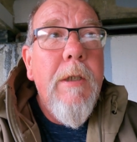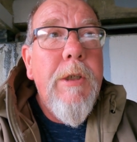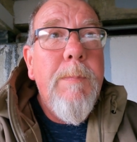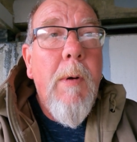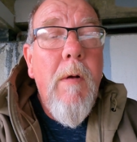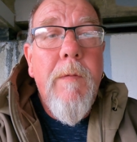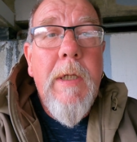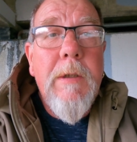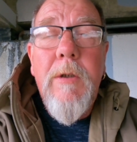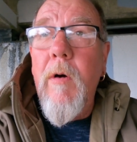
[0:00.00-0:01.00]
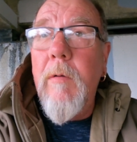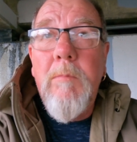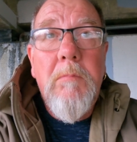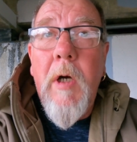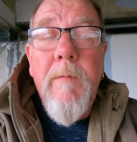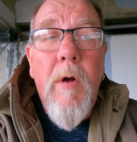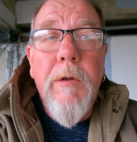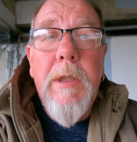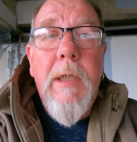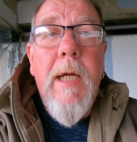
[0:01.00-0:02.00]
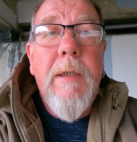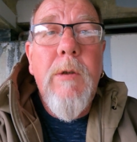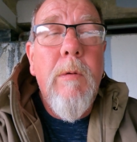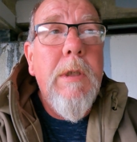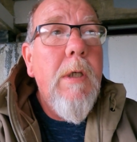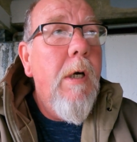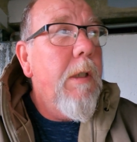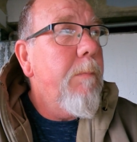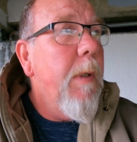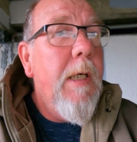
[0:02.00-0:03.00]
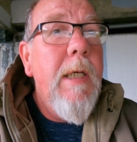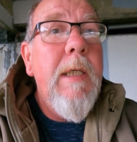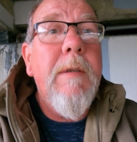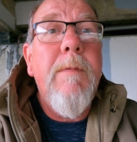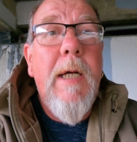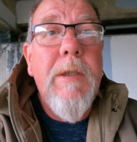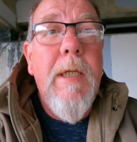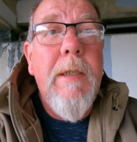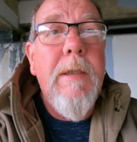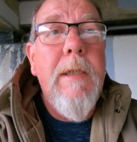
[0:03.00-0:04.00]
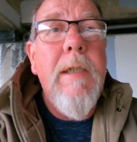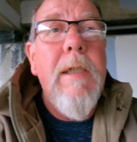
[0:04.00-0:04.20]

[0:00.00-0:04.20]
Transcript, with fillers: a spot that's not, I've not seen in any tourist guide but it is fascinating.